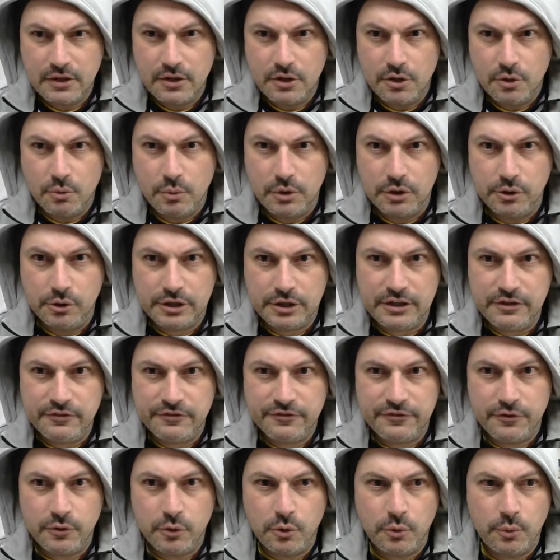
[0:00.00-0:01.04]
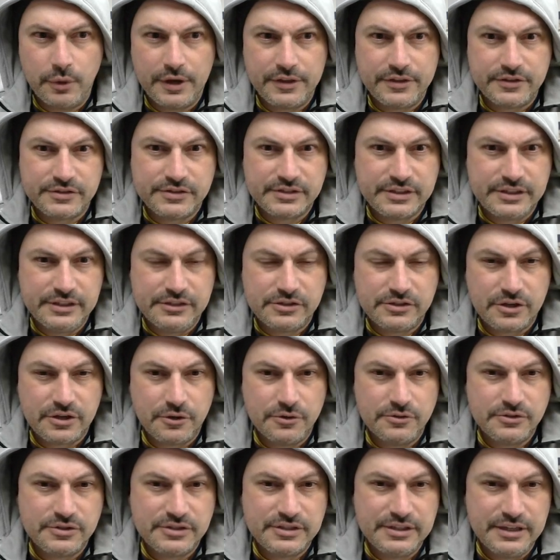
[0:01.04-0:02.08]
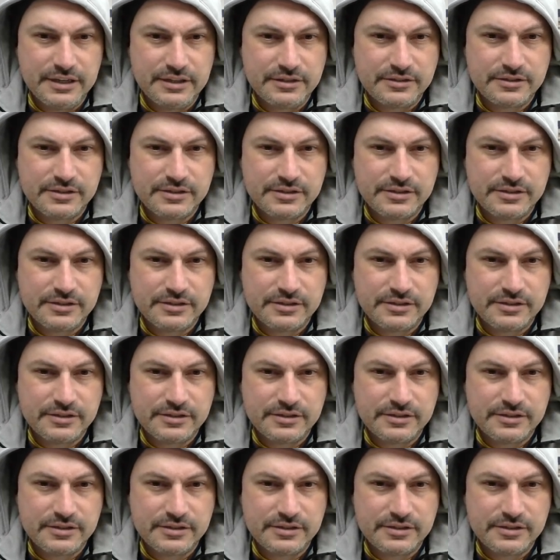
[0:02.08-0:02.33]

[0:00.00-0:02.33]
looking for where the skin tone sits.